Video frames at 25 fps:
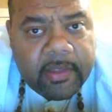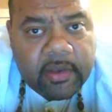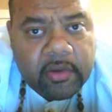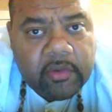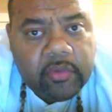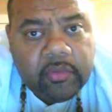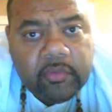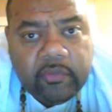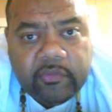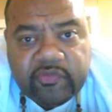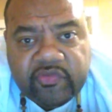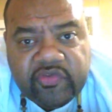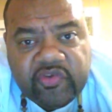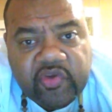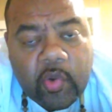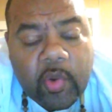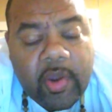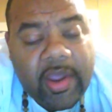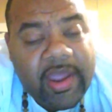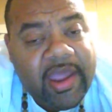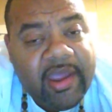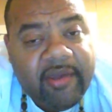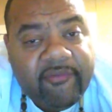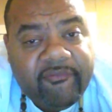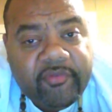that
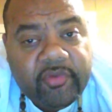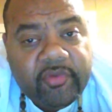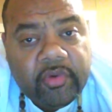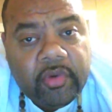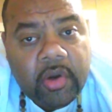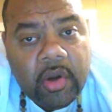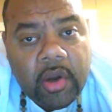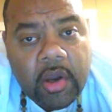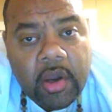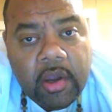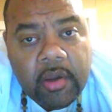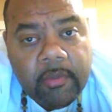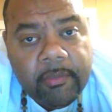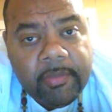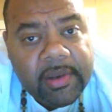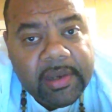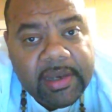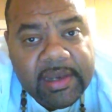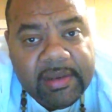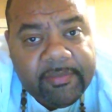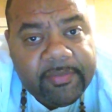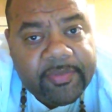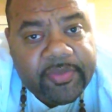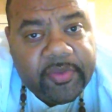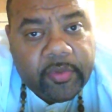whosoever
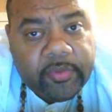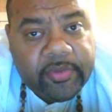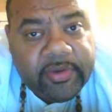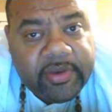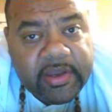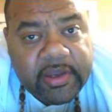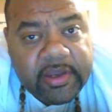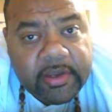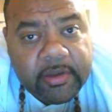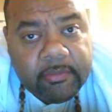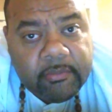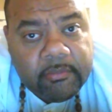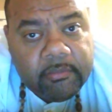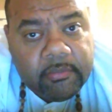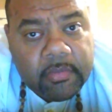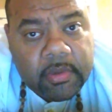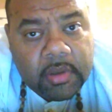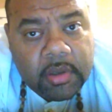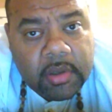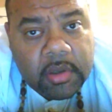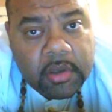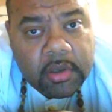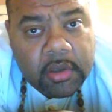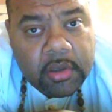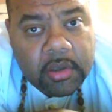believeth on him